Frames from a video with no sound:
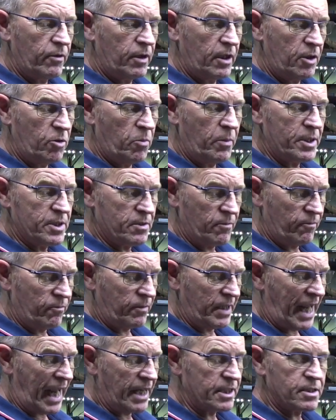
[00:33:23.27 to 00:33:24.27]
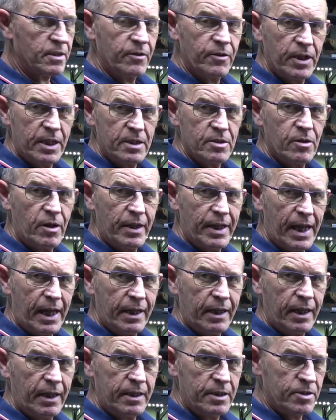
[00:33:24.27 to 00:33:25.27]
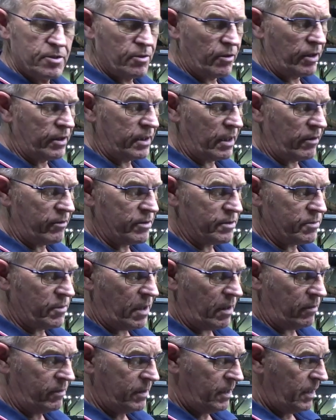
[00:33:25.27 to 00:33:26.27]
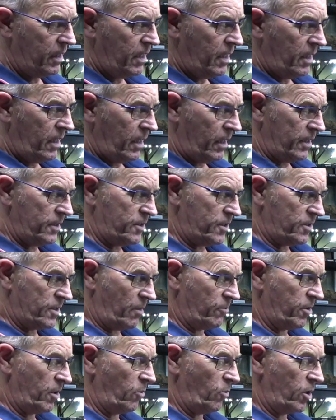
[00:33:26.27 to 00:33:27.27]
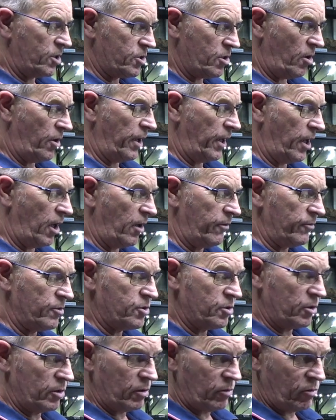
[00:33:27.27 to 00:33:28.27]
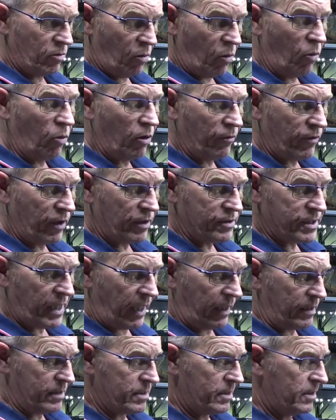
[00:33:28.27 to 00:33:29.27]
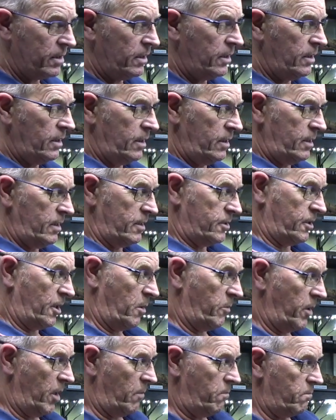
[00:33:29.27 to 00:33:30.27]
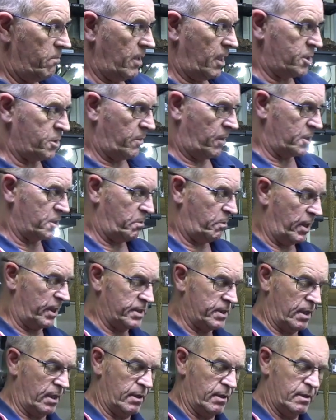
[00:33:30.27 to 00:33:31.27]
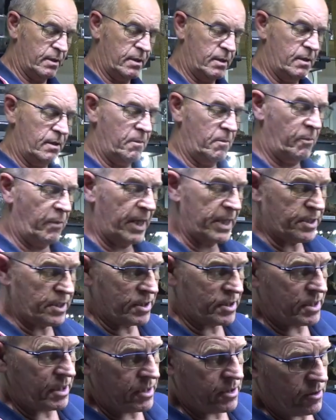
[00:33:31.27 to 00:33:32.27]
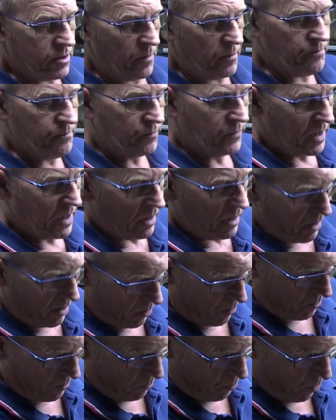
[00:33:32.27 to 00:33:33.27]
little bits of gnats and things like that getting inside there as well. And this is something we're turning over to all of our tanks. It's going to be a much, much better, better system and